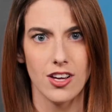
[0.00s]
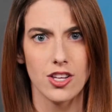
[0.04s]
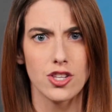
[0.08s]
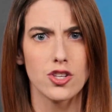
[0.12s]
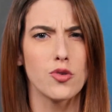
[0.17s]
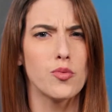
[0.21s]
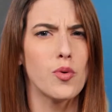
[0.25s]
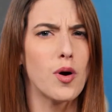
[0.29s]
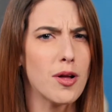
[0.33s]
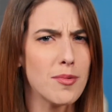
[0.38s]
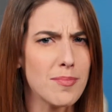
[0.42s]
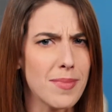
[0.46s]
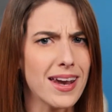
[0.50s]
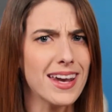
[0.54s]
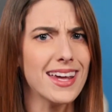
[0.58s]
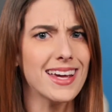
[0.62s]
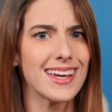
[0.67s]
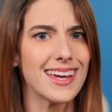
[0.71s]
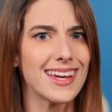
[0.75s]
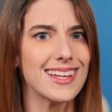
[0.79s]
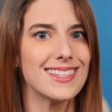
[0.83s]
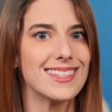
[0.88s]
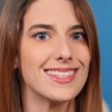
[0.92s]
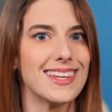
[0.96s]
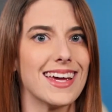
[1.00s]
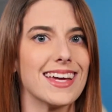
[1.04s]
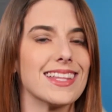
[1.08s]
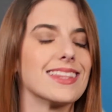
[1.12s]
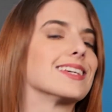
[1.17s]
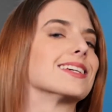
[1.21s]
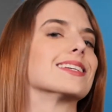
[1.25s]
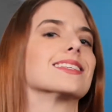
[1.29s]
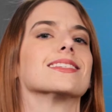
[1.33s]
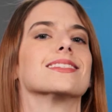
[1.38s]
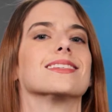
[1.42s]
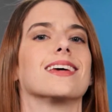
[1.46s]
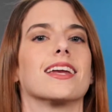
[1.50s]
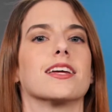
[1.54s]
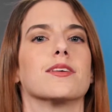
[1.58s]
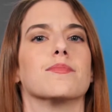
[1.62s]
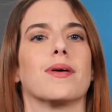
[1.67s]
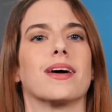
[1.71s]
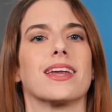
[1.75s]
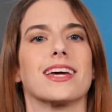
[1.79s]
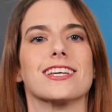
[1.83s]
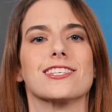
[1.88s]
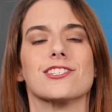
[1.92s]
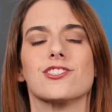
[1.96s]
So while many kids take these study
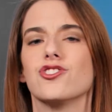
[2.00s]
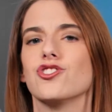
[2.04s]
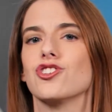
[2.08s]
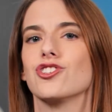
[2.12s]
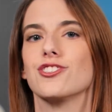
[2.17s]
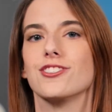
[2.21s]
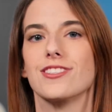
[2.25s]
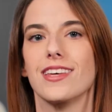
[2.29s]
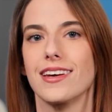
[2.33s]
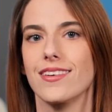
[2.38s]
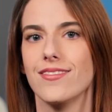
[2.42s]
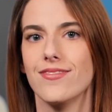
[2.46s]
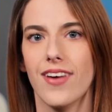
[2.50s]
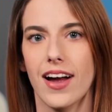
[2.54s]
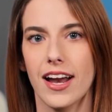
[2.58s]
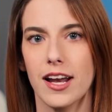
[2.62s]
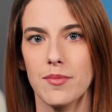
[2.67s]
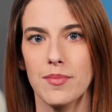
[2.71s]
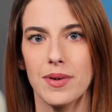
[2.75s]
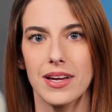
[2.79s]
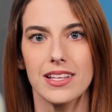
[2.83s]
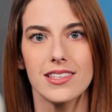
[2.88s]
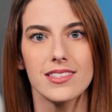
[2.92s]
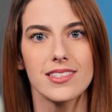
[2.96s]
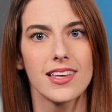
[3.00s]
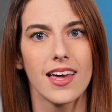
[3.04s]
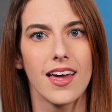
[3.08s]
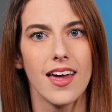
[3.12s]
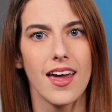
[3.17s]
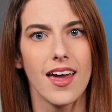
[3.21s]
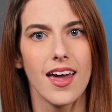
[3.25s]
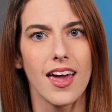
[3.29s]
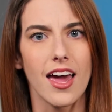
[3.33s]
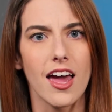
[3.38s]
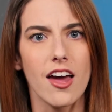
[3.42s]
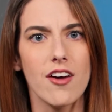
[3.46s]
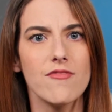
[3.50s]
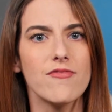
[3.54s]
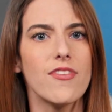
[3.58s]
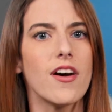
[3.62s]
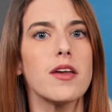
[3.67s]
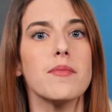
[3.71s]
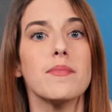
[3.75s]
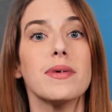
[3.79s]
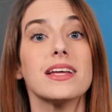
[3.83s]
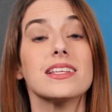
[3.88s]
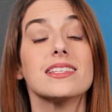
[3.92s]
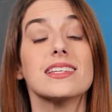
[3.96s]
buddies just like vitamins,
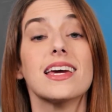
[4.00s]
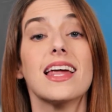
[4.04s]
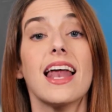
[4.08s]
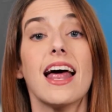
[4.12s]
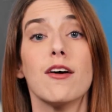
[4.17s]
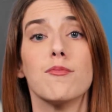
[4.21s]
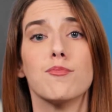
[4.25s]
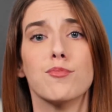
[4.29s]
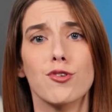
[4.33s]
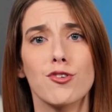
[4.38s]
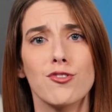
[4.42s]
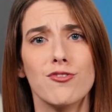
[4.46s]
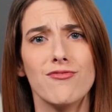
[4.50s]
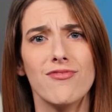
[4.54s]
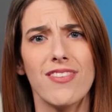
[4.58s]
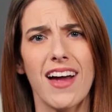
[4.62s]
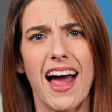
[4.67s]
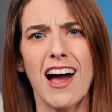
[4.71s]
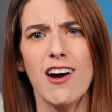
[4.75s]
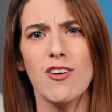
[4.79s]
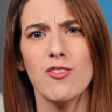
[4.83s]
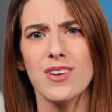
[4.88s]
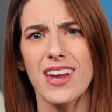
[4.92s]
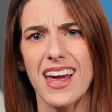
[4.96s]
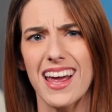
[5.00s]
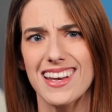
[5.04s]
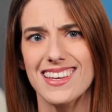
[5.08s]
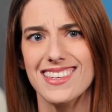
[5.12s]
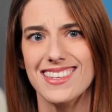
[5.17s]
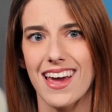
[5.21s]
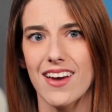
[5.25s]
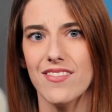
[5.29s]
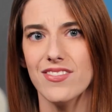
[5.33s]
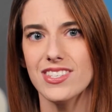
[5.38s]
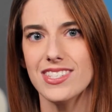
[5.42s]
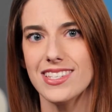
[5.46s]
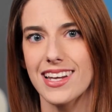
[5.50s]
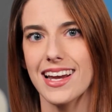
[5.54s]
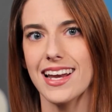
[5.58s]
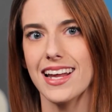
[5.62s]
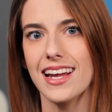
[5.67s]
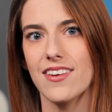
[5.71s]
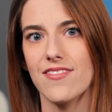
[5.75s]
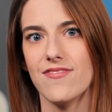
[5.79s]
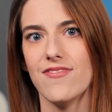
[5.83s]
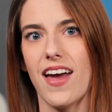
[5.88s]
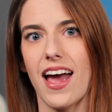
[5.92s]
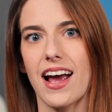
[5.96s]
amphetamines can have profound and devastating
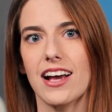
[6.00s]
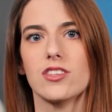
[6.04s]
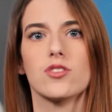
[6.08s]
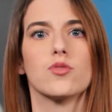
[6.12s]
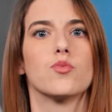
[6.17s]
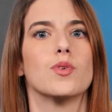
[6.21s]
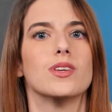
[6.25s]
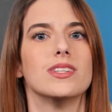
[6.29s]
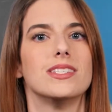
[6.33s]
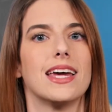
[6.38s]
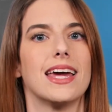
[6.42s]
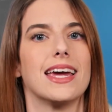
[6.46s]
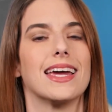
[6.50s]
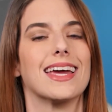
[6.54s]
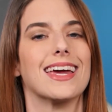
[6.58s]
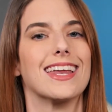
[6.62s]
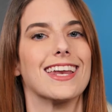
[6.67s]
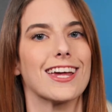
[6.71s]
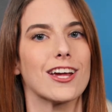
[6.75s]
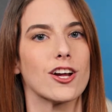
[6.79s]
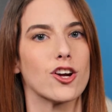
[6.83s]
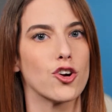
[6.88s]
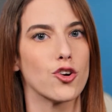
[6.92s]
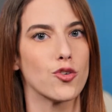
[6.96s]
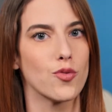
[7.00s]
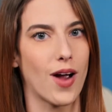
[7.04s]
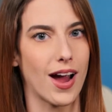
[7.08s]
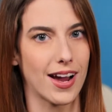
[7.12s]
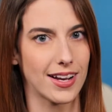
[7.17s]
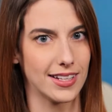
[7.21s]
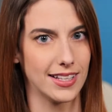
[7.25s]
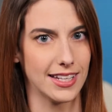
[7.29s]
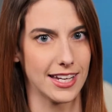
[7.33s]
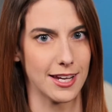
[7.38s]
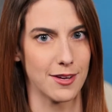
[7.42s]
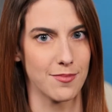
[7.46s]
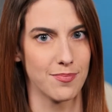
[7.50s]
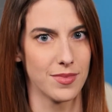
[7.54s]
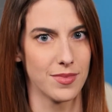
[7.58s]
effects when taken incorrectly.